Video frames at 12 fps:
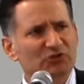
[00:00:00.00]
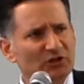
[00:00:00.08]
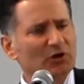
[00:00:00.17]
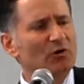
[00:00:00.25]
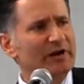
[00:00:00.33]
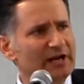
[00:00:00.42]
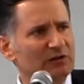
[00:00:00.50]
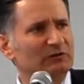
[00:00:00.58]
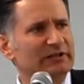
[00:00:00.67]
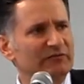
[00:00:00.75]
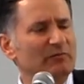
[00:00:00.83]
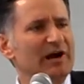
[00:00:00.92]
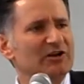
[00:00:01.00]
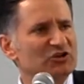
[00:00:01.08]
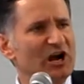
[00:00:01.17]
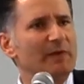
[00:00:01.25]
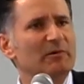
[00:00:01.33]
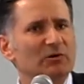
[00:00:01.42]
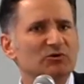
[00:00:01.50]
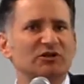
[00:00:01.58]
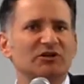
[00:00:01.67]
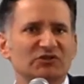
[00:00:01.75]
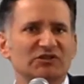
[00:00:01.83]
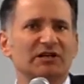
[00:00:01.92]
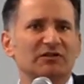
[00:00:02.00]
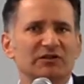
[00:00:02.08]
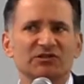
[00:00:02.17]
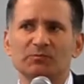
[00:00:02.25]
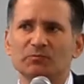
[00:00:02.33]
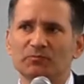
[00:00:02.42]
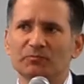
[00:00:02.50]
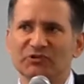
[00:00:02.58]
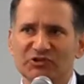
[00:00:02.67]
I was going to go ahead and leave my job and I was going to seek this